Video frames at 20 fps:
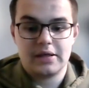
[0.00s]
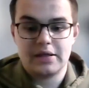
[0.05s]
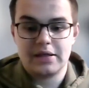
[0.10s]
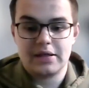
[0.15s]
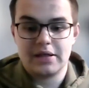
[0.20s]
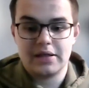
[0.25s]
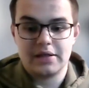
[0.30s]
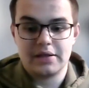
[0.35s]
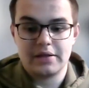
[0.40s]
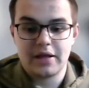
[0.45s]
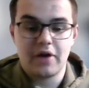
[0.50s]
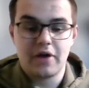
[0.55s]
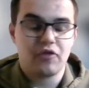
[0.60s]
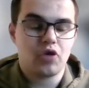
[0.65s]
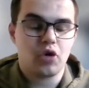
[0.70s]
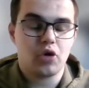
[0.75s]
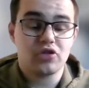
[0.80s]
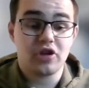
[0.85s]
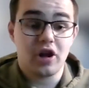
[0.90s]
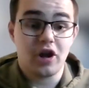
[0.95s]
And yeah, of
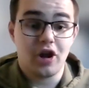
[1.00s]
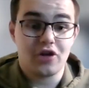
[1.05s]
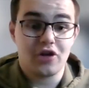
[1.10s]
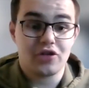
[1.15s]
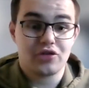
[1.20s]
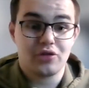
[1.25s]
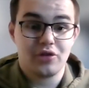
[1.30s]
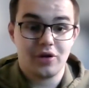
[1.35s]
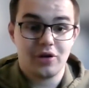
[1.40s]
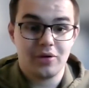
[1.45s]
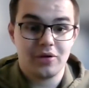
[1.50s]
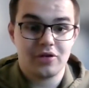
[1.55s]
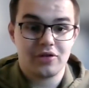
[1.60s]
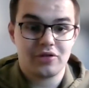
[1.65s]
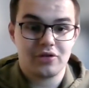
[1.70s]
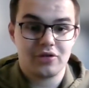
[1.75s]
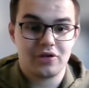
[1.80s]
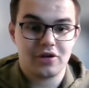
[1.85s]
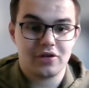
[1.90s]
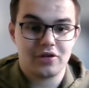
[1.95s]
course, I lost to
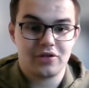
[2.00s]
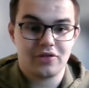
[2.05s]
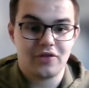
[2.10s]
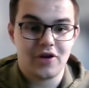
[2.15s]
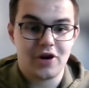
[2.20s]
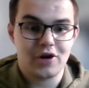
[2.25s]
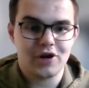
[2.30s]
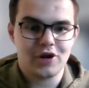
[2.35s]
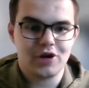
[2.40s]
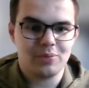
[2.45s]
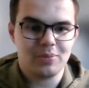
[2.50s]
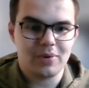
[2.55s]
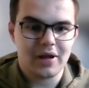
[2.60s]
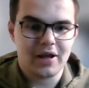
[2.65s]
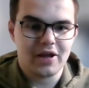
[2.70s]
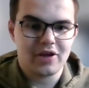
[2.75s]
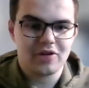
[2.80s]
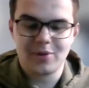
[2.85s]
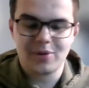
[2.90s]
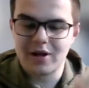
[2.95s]
very good
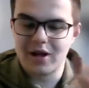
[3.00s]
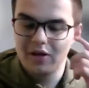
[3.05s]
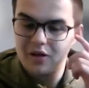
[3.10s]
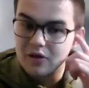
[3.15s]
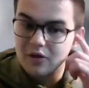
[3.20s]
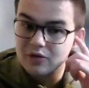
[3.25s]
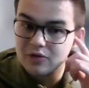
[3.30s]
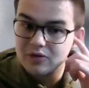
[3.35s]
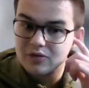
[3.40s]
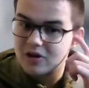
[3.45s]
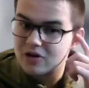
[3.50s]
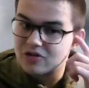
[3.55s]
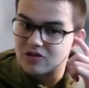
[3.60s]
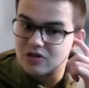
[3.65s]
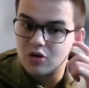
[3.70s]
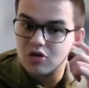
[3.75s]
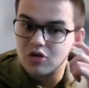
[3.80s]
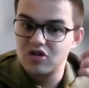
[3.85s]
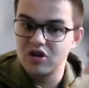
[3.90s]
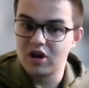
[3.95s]
players, but there's
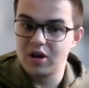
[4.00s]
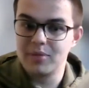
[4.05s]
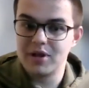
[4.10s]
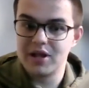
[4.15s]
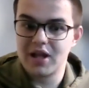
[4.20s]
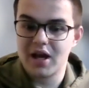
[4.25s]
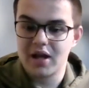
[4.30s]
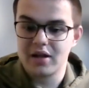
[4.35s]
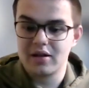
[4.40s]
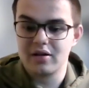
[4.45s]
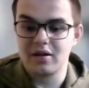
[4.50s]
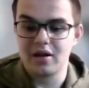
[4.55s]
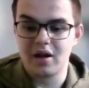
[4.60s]
no shame in that.